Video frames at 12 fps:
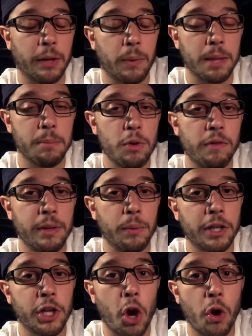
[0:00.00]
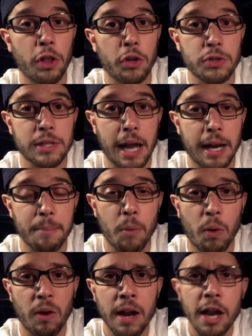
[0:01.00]
Like when the movie would go to those kind of
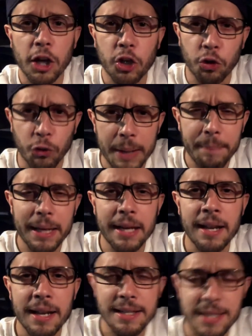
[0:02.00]
more creepy,